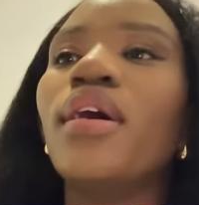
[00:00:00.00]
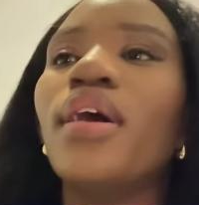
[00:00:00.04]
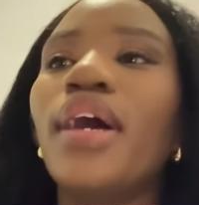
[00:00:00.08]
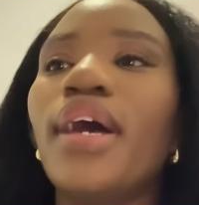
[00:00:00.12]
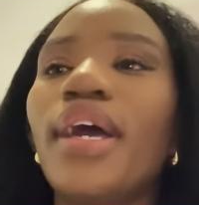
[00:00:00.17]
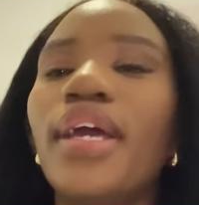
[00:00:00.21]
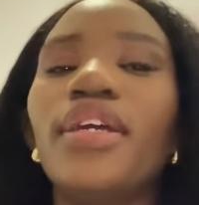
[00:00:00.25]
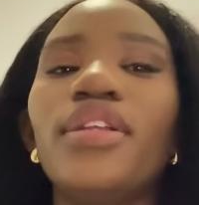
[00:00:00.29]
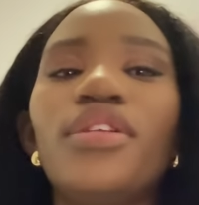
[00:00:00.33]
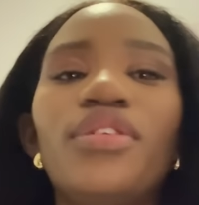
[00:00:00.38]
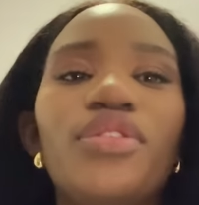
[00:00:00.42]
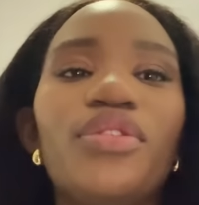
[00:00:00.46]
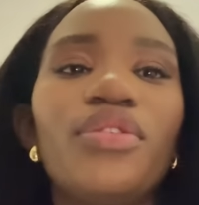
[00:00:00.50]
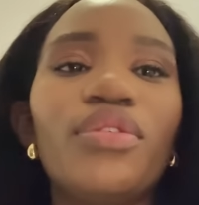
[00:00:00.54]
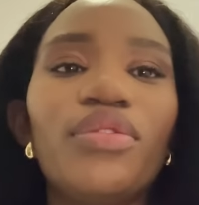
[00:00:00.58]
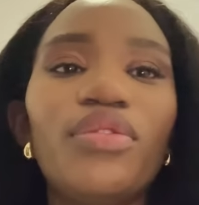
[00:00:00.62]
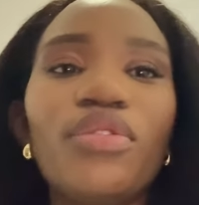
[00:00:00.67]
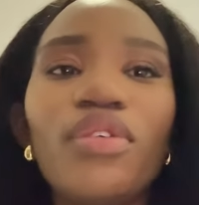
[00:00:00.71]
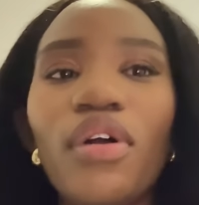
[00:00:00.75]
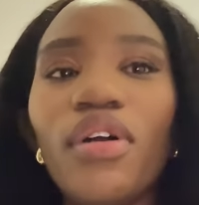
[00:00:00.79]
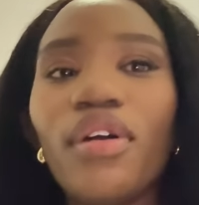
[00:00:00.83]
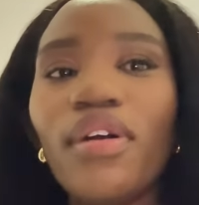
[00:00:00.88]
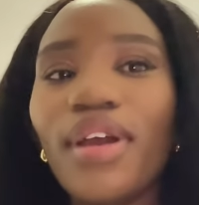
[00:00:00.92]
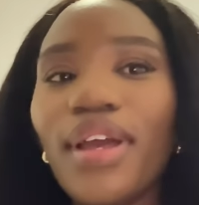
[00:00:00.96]
And
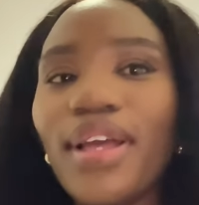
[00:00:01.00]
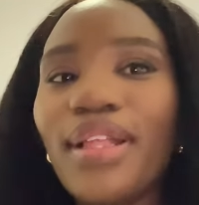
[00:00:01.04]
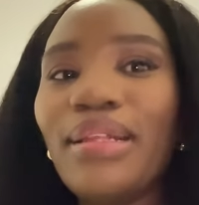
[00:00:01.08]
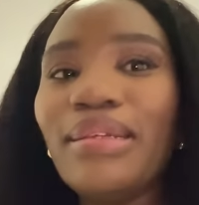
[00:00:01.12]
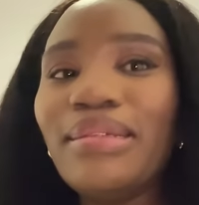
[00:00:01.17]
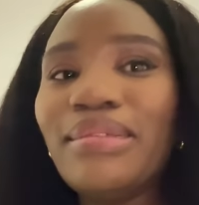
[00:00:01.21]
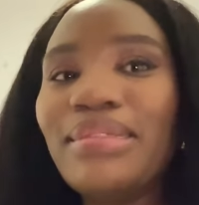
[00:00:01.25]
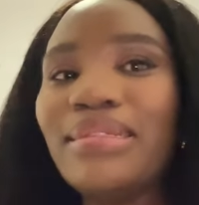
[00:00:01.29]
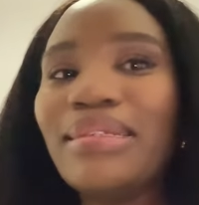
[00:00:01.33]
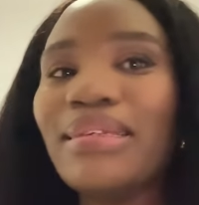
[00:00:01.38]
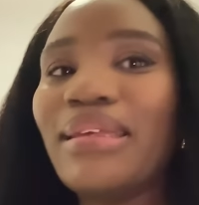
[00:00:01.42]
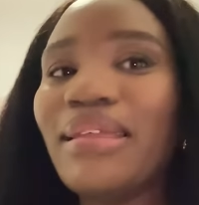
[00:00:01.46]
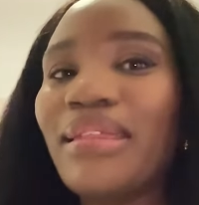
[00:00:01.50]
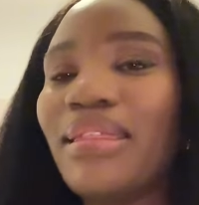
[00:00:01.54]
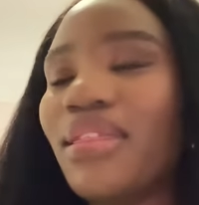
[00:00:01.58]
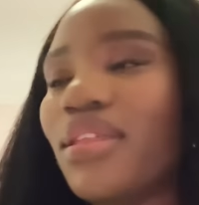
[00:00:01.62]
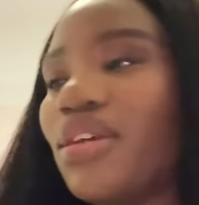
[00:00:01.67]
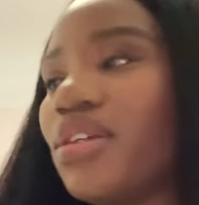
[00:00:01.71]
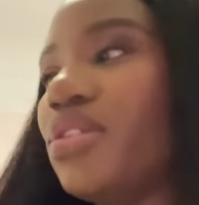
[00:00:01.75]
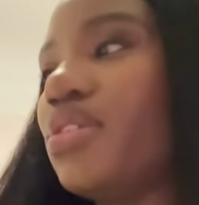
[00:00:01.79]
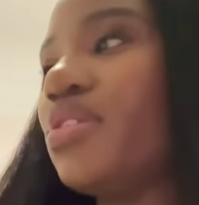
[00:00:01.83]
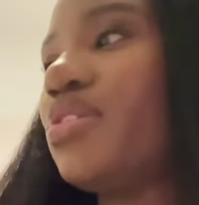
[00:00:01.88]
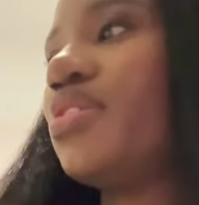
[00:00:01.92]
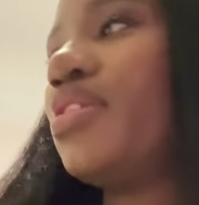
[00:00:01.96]
you're at least to get
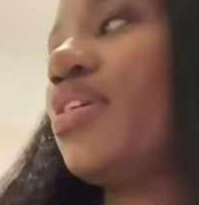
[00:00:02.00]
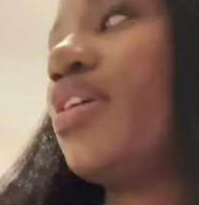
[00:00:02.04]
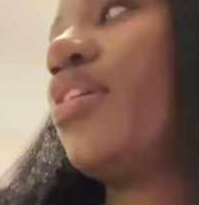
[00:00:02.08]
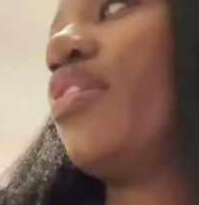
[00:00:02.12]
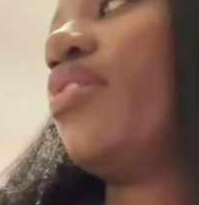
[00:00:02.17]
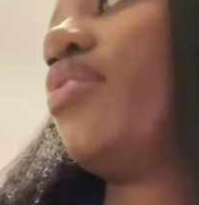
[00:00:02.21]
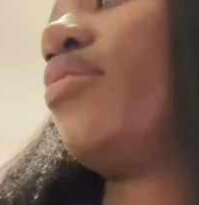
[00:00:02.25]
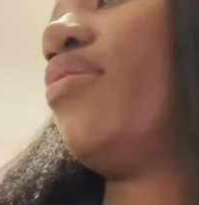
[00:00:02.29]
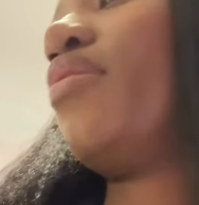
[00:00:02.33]
Thursday.